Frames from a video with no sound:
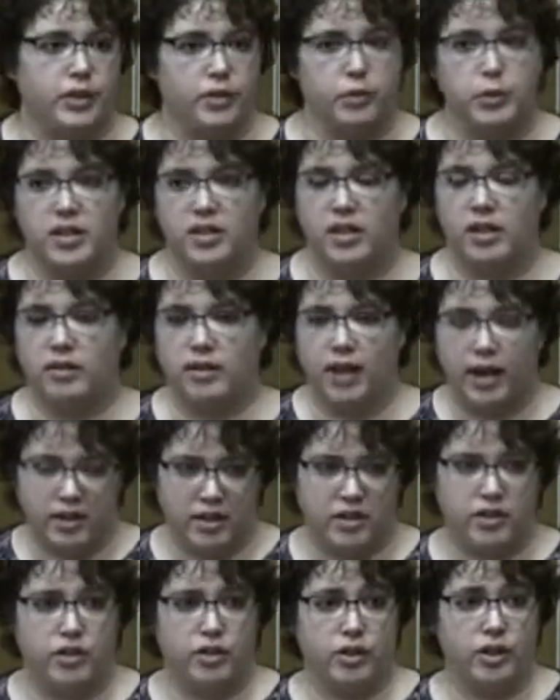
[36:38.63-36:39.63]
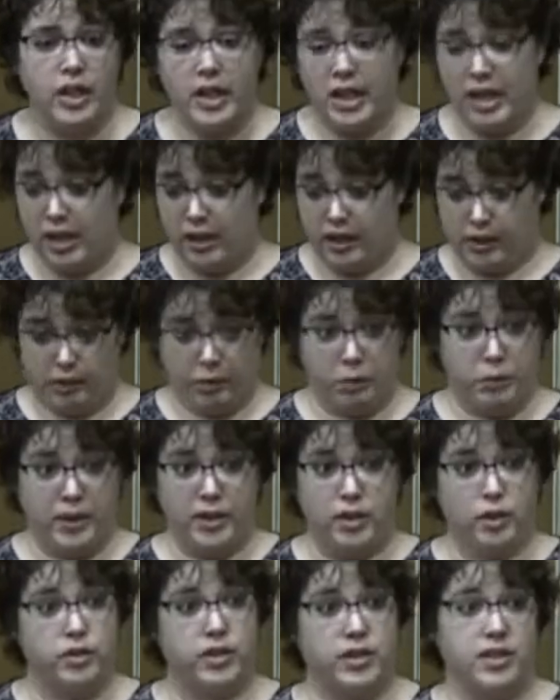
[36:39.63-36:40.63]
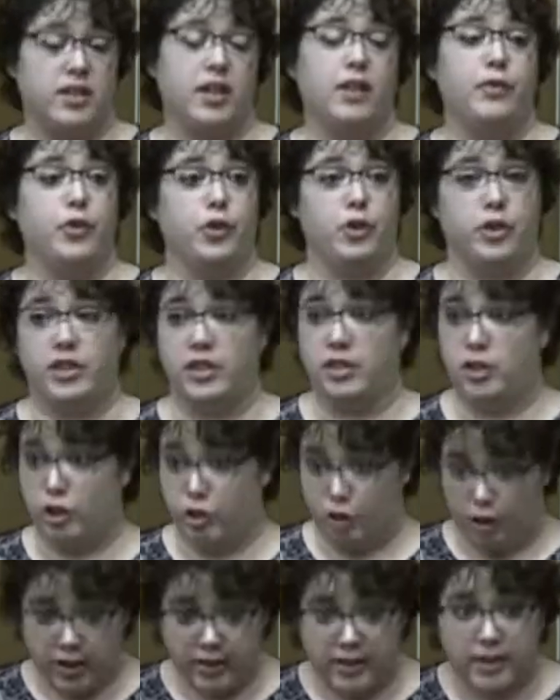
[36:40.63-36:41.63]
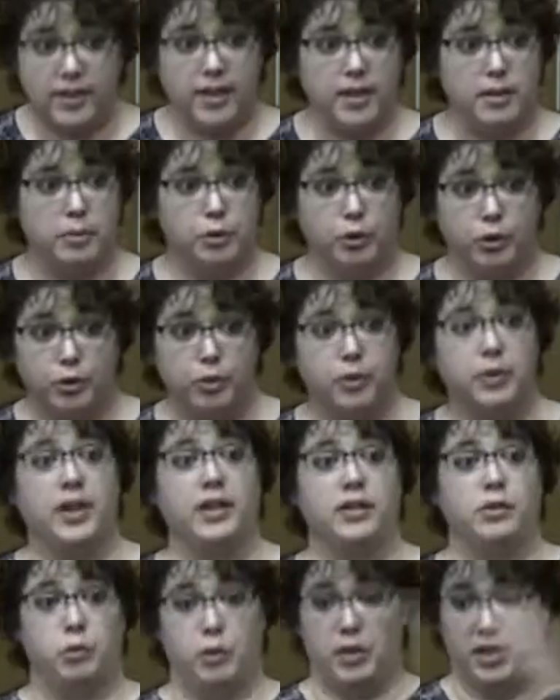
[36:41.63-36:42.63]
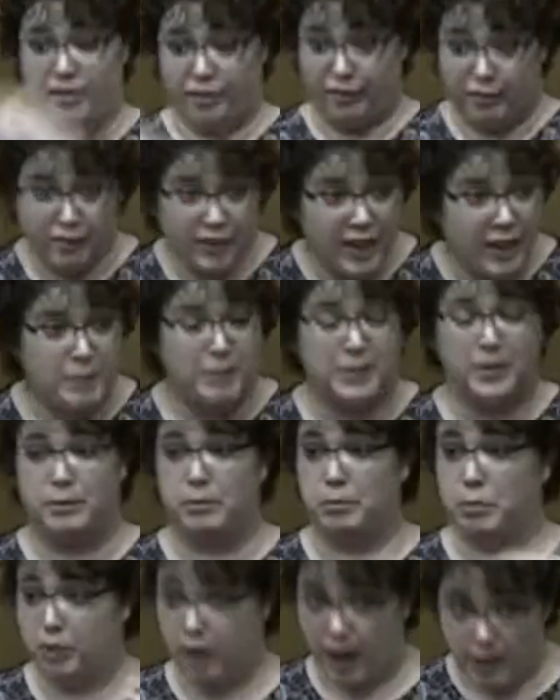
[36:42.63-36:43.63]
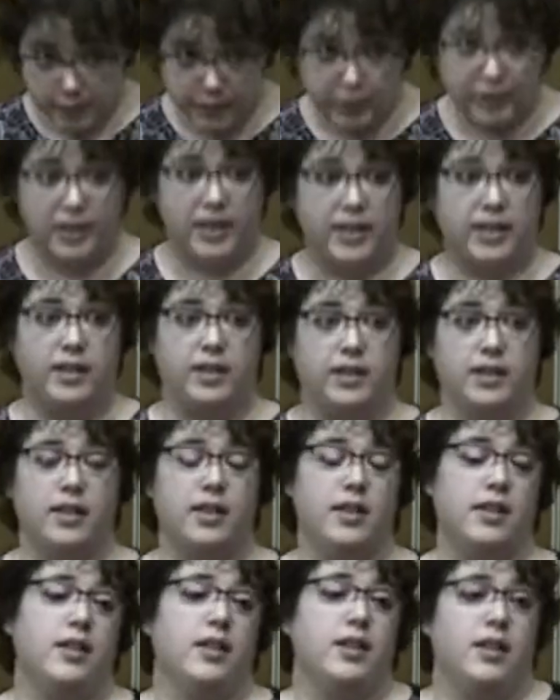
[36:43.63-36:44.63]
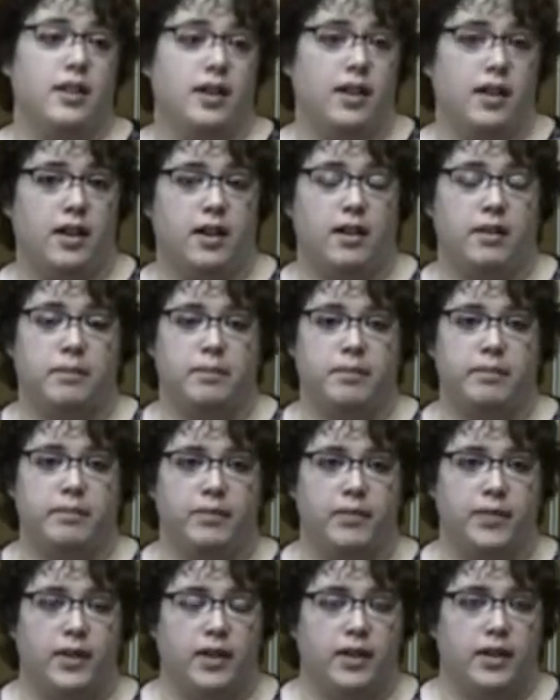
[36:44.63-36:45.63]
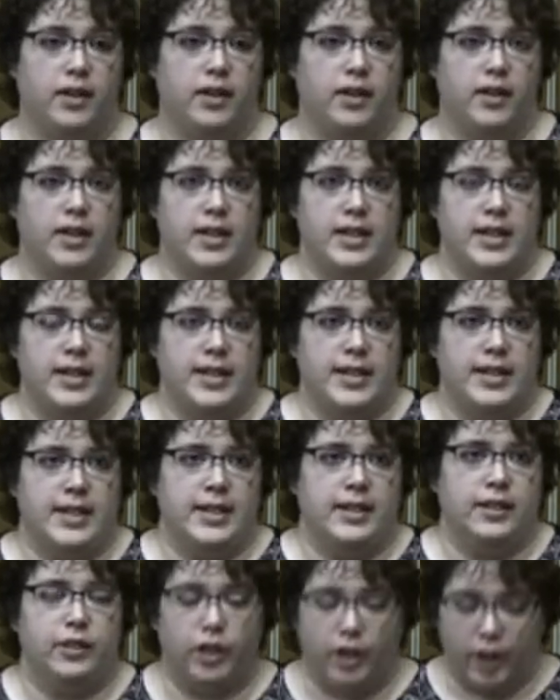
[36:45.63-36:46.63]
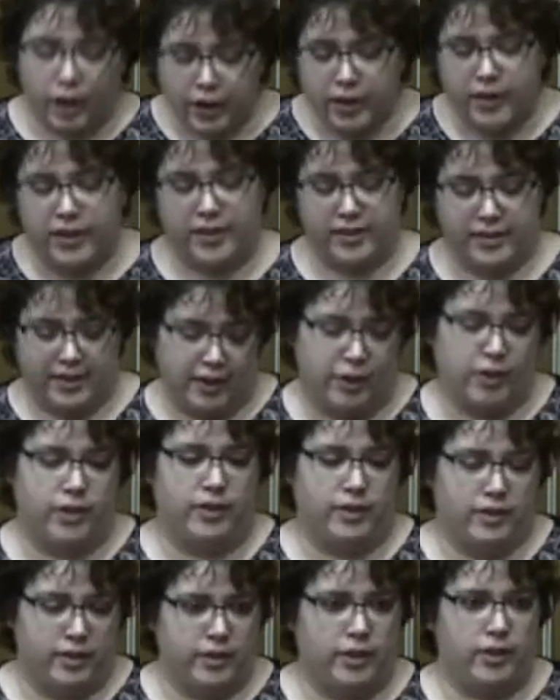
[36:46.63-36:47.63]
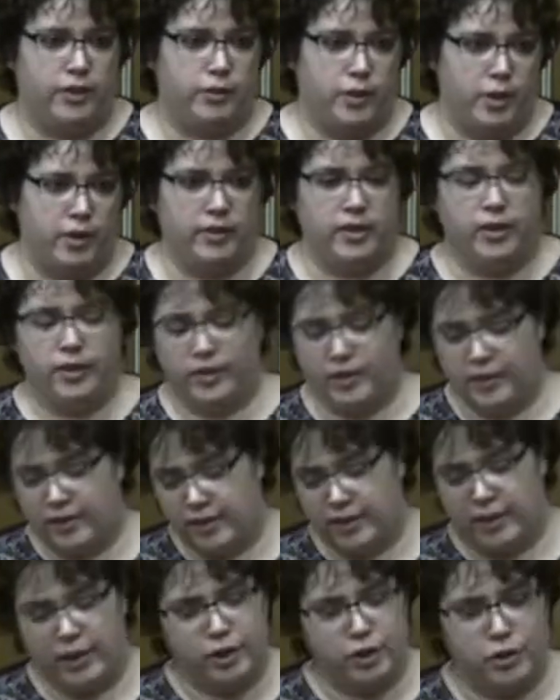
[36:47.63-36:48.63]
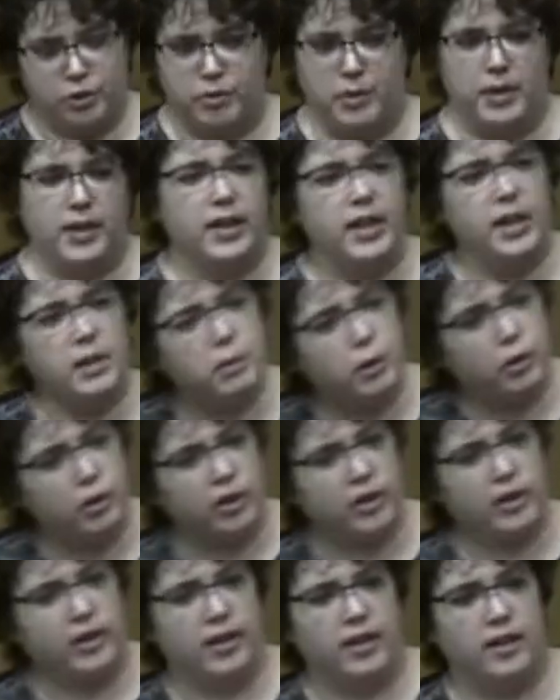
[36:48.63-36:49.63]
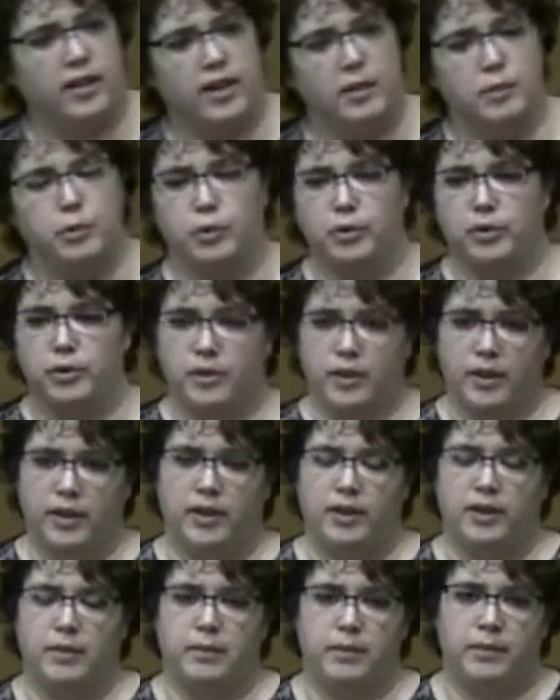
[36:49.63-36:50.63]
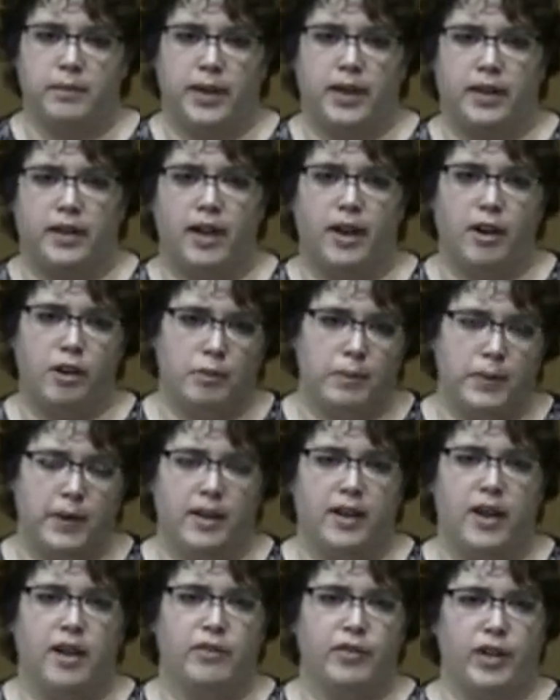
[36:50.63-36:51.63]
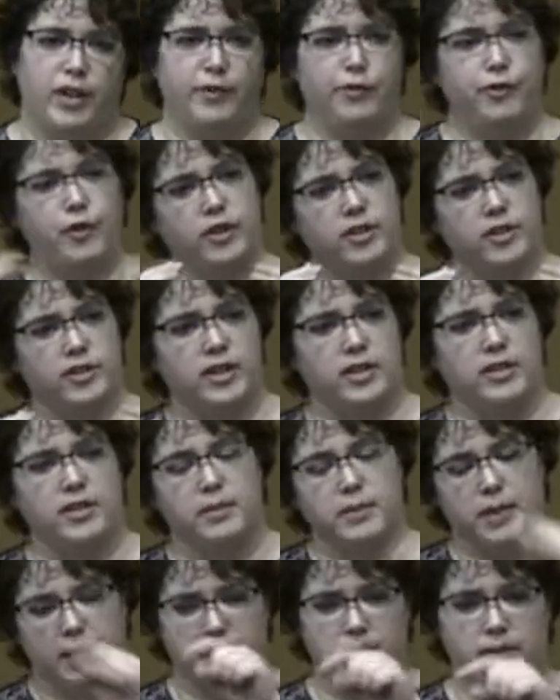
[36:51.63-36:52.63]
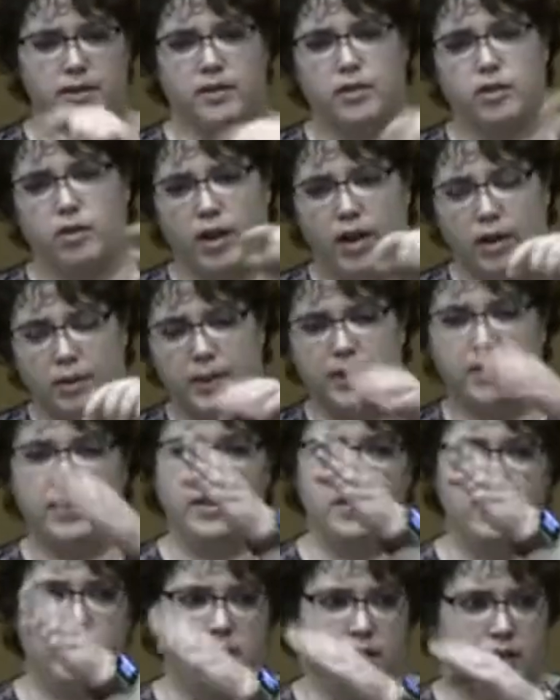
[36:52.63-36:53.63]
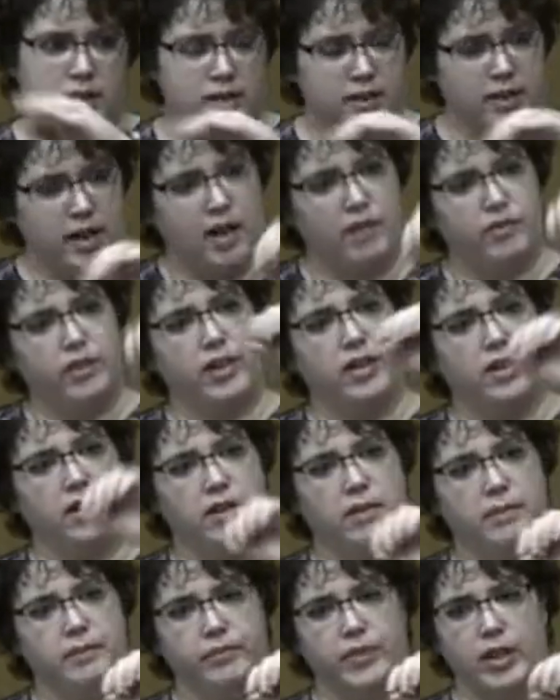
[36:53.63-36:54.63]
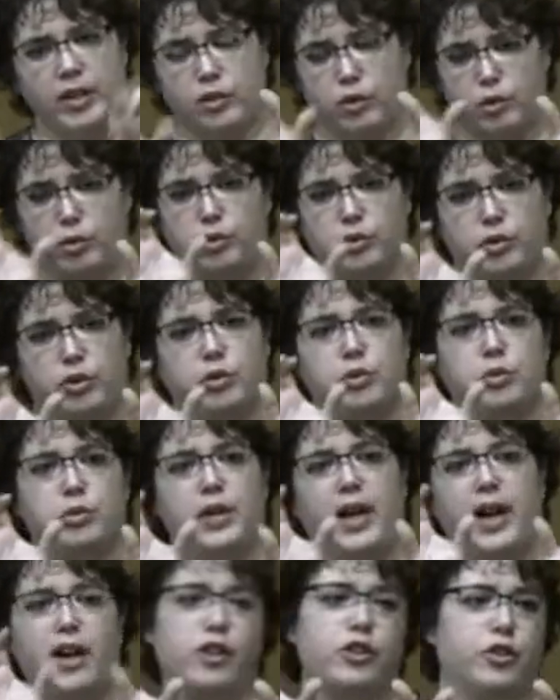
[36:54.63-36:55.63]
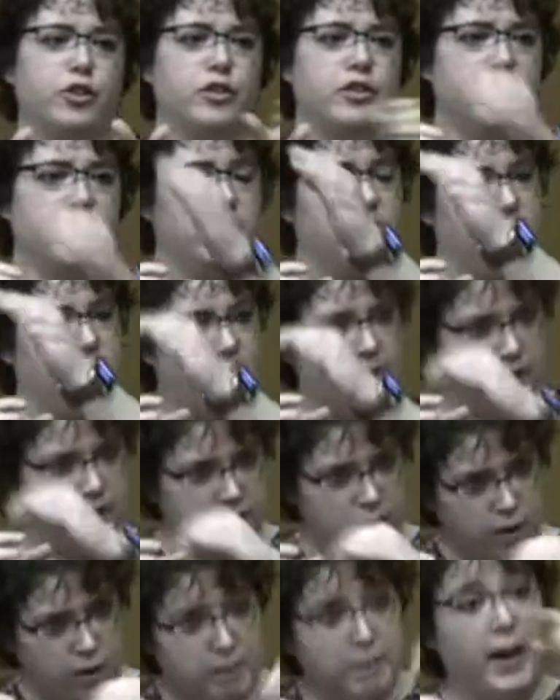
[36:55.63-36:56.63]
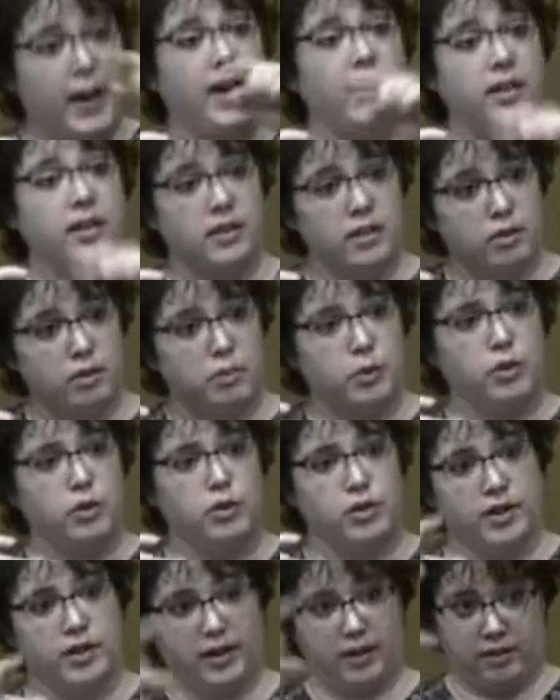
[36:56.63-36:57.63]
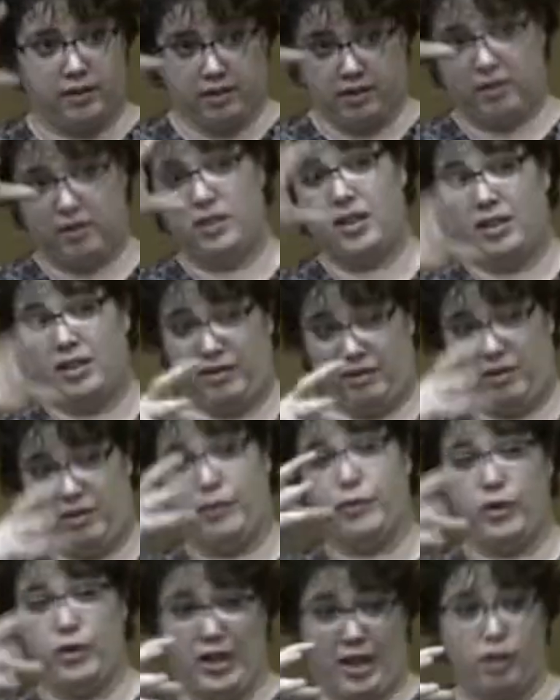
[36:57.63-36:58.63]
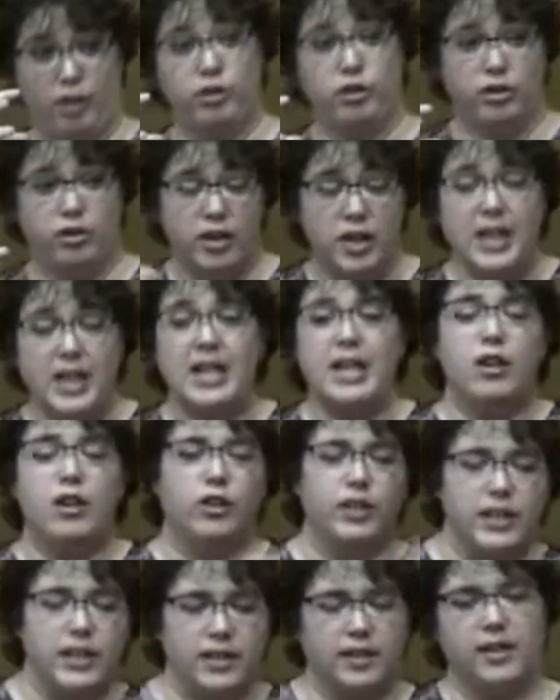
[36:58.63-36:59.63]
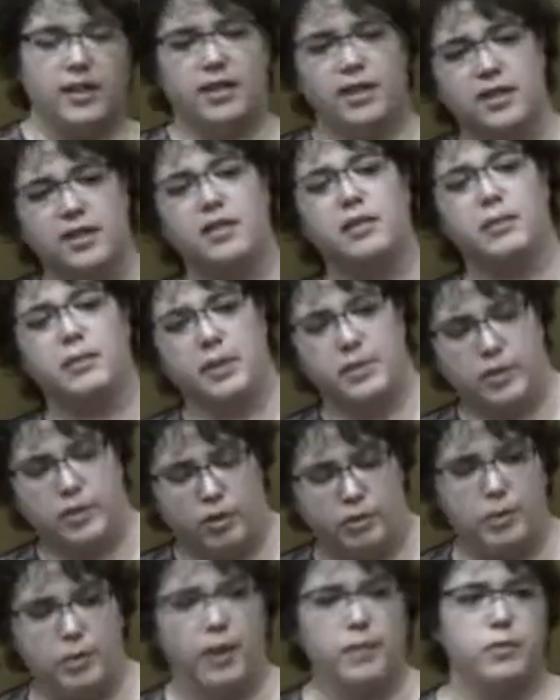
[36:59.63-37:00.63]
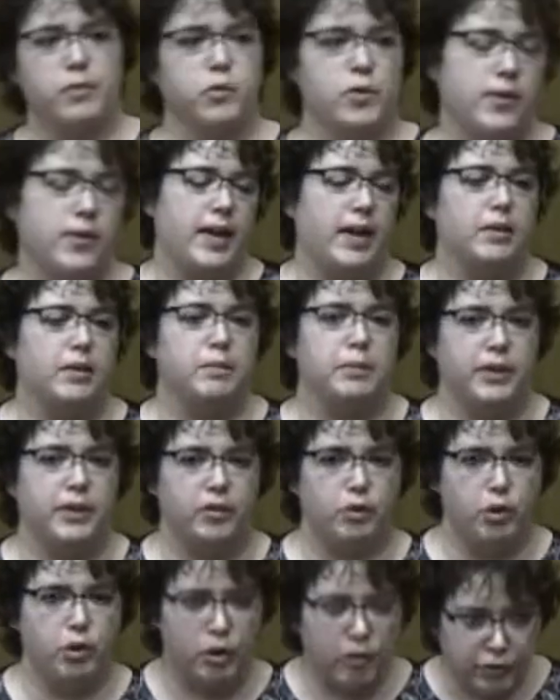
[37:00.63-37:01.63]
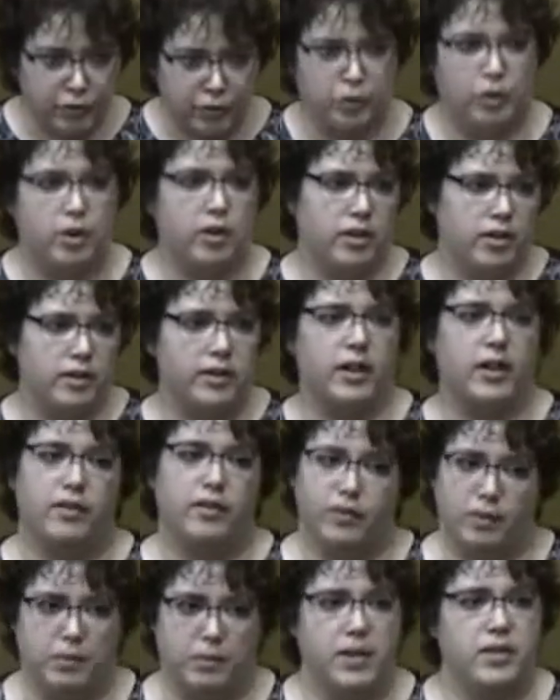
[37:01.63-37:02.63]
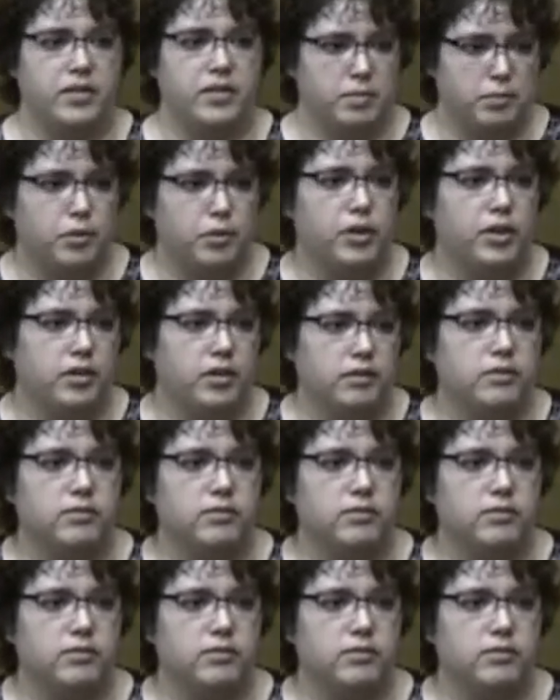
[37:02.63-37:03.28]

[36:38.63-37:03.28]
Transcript: It was a lot easier. The Windows itself, you can install it in Hebrew. It was flipped properly. Um, there are things that are, that are wrong. There, there are issues with the keyboard and Hebrew um, and Arabic have like fonts that sometimes, so Arabic needs, needs to have like um, two, two characters can combine to produce like a kind of different character. All these kind of things, sometimes there are problems that, but overall they have the best support.